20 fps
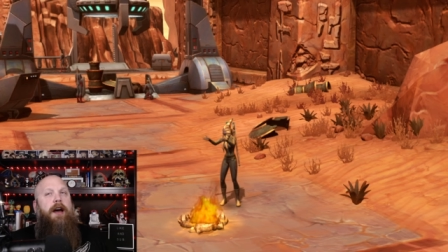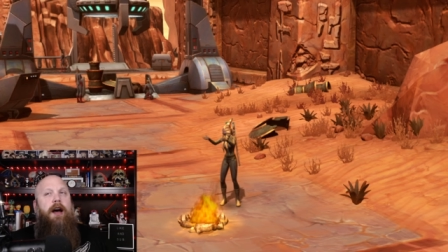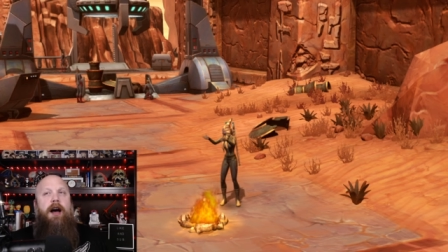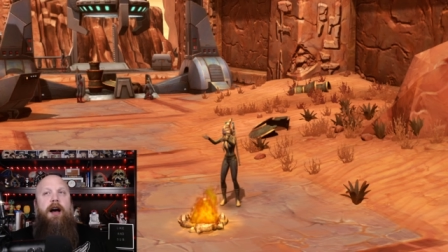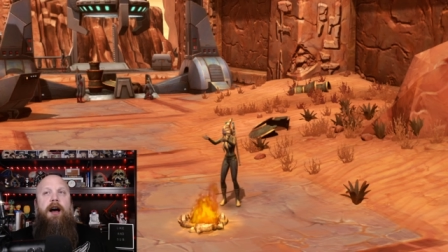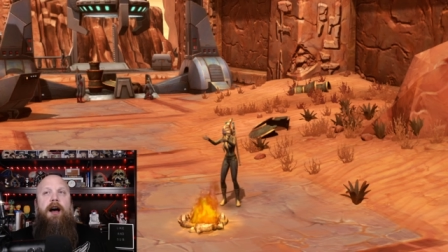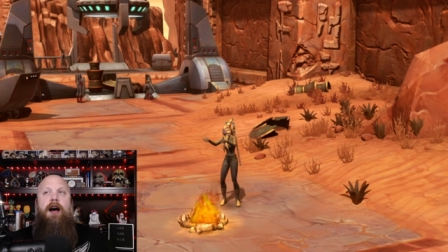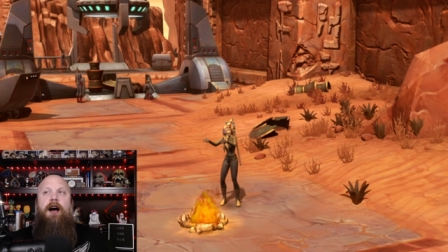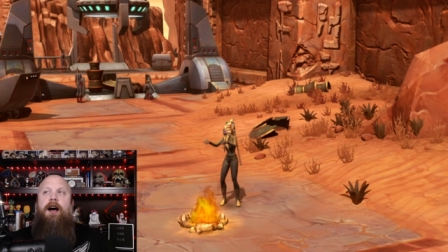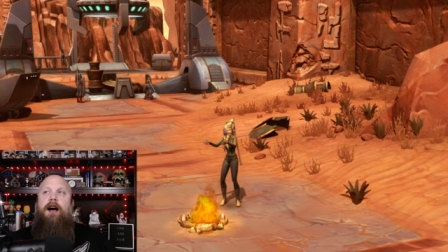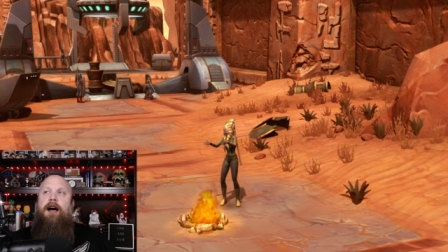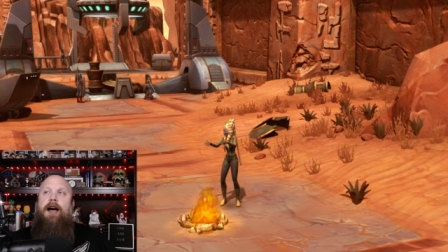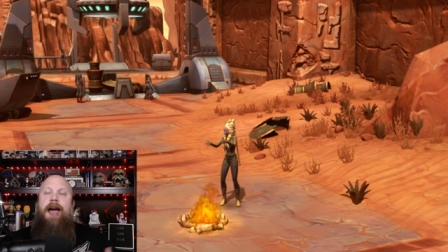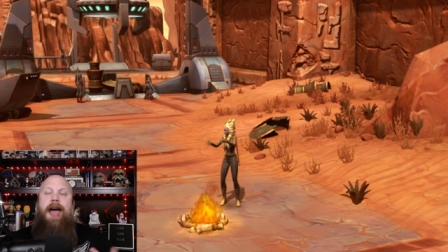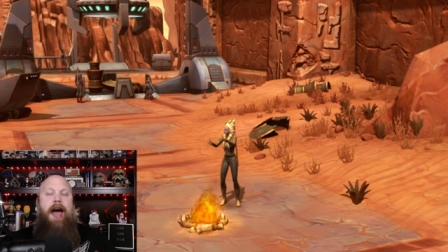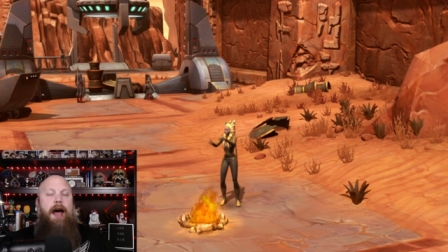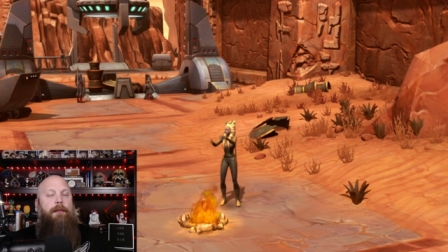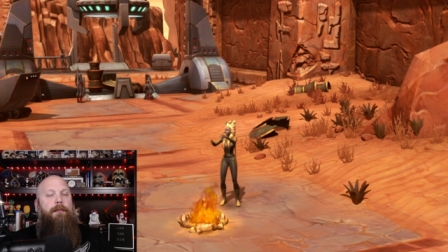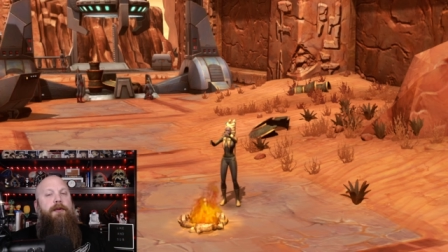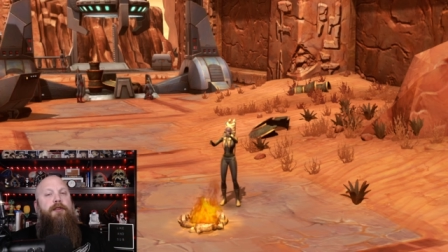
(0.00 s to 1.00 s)
uh,
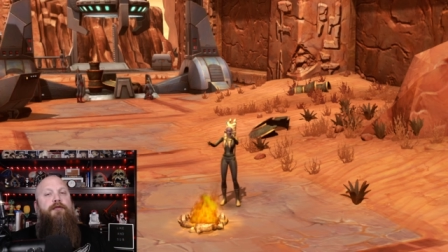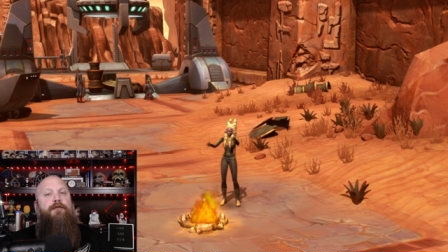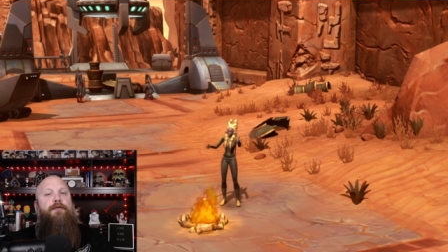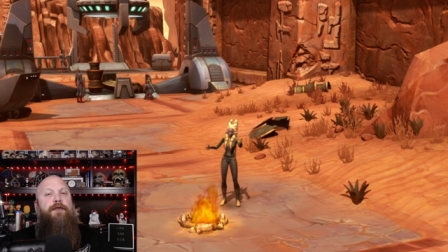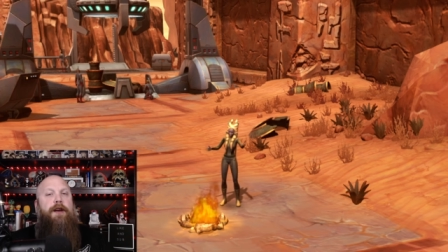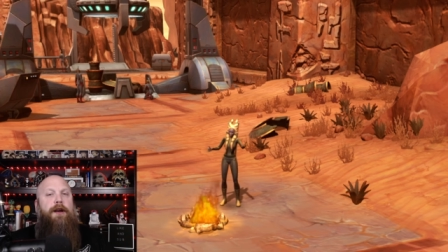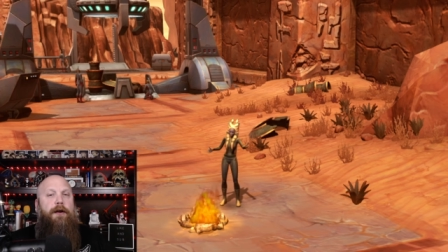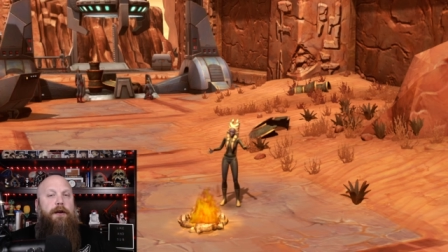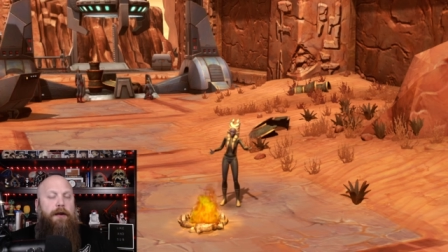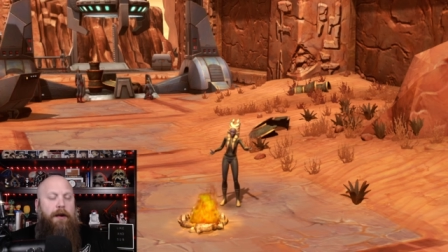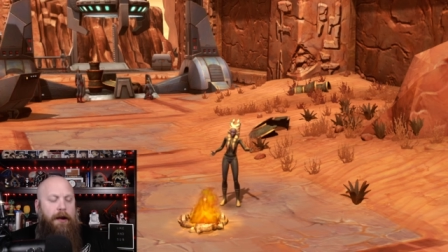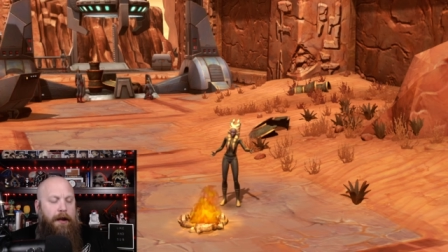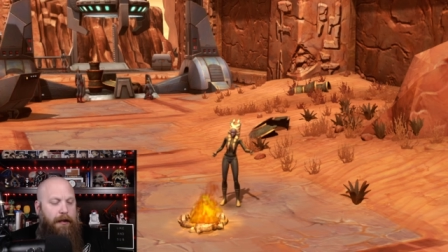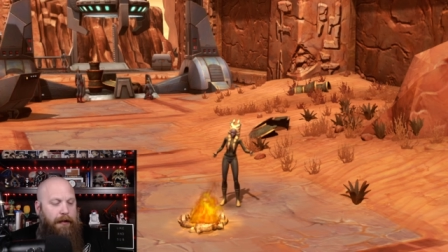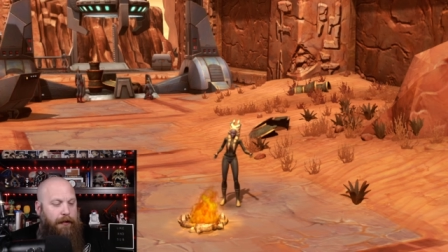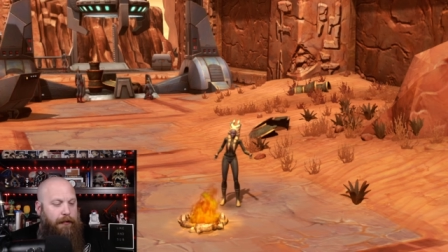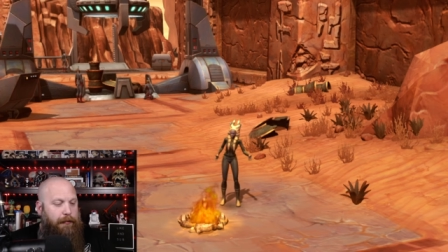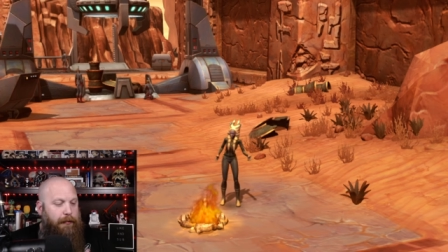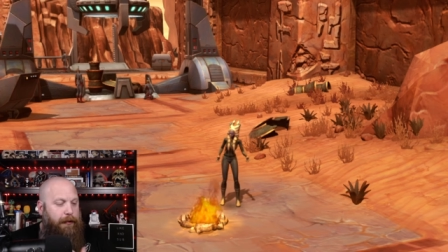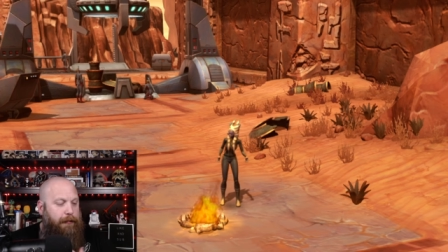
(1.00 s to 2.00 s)
atmosphere,
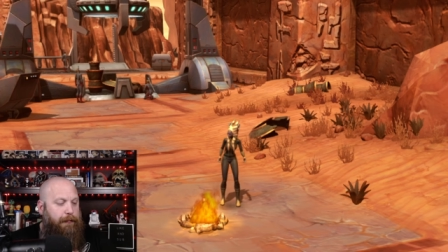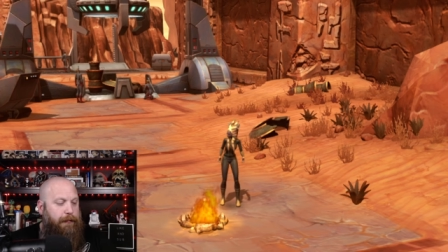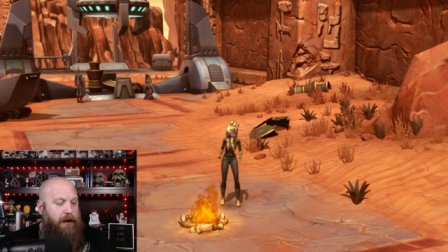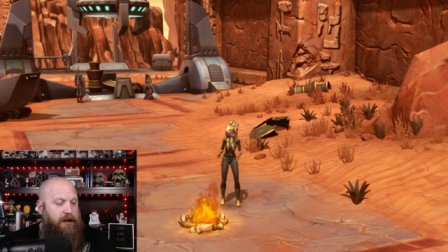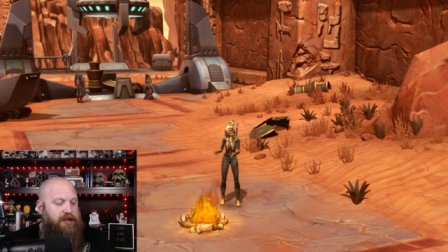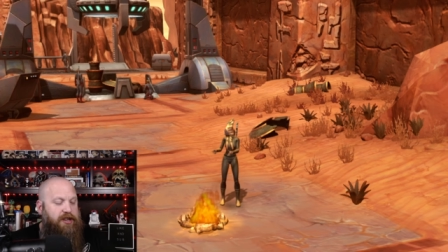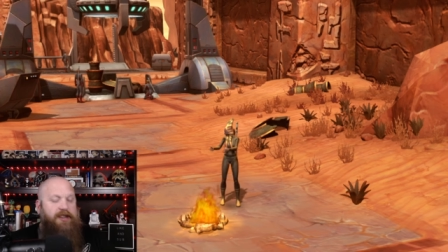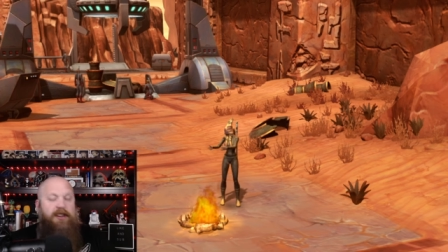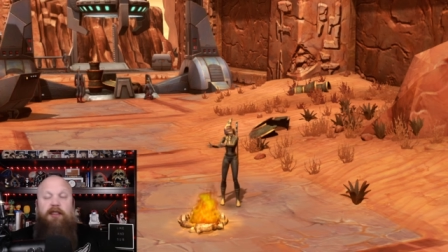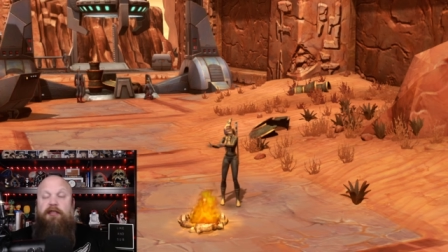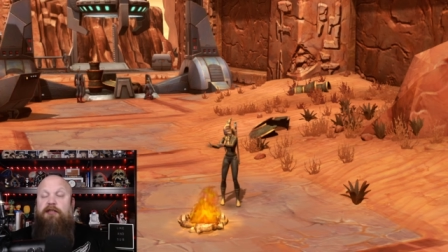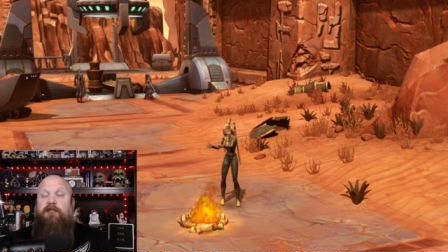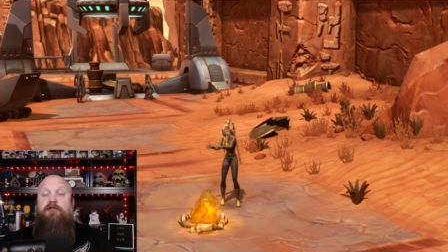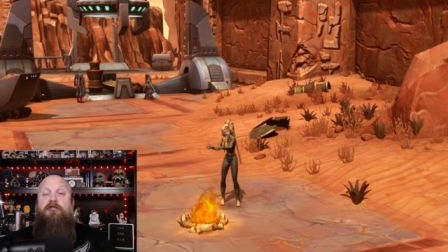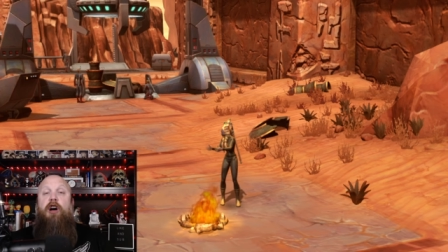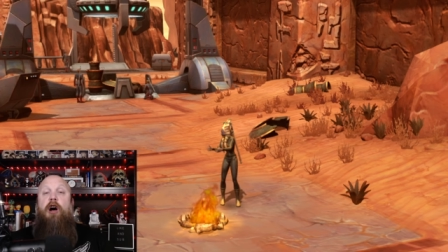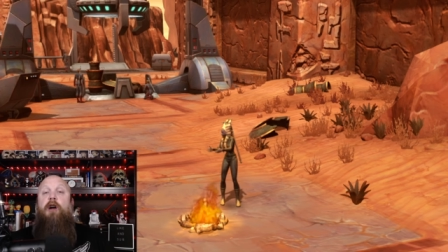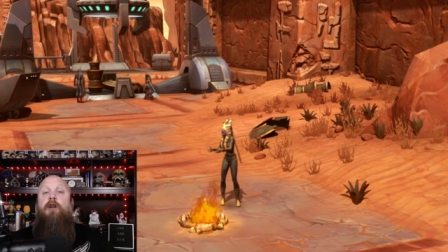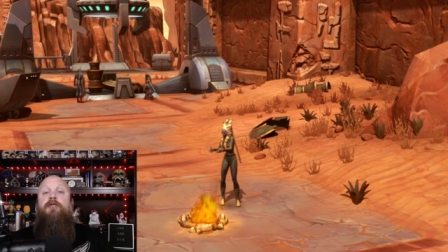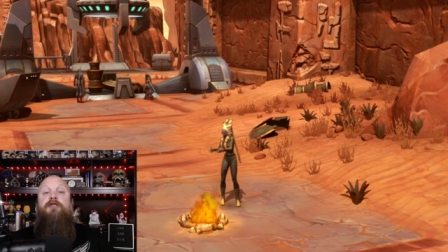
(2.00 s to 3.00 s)
this refreshing
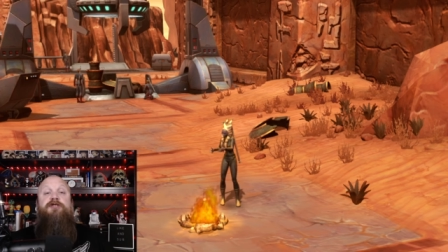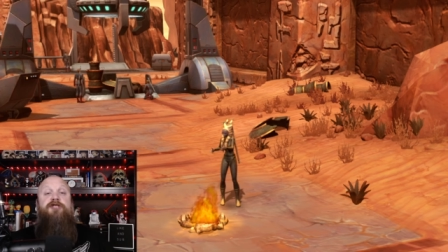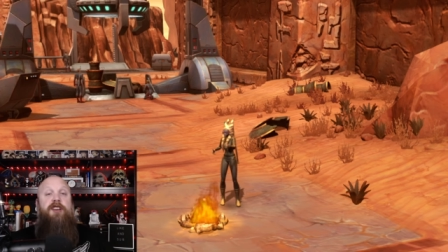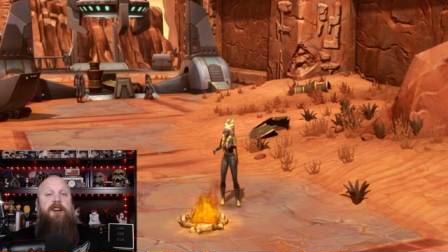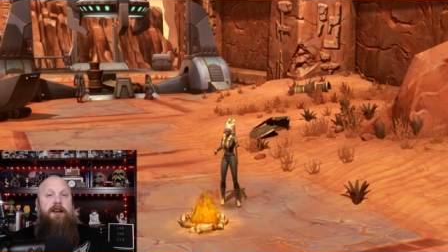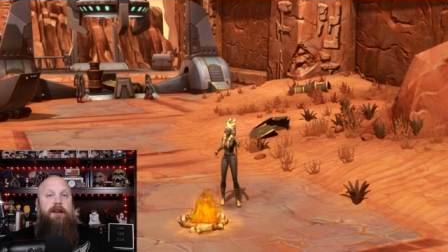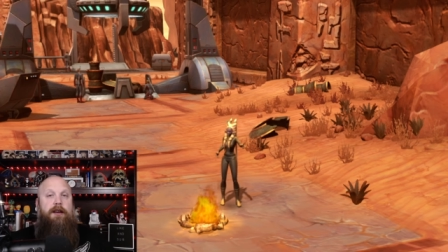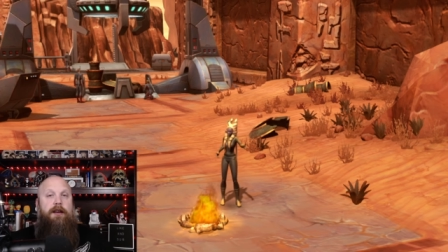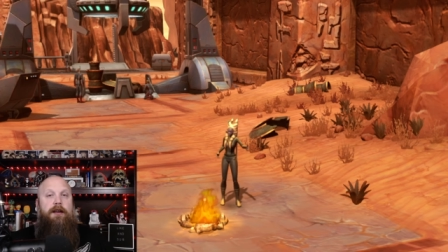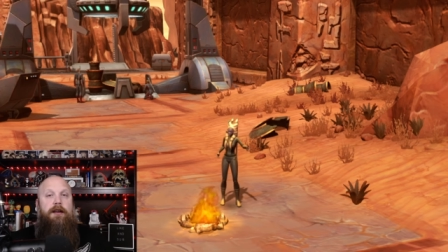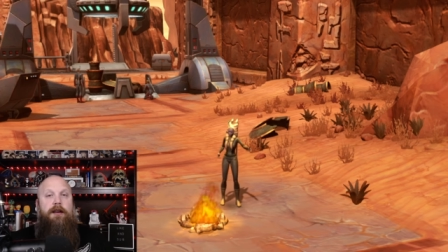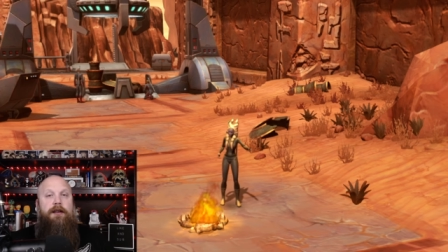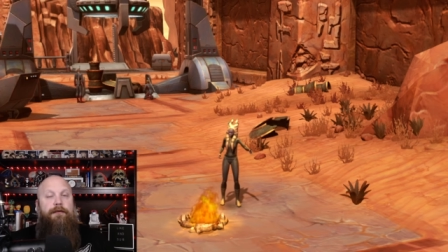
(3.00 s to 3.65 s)
nostalgic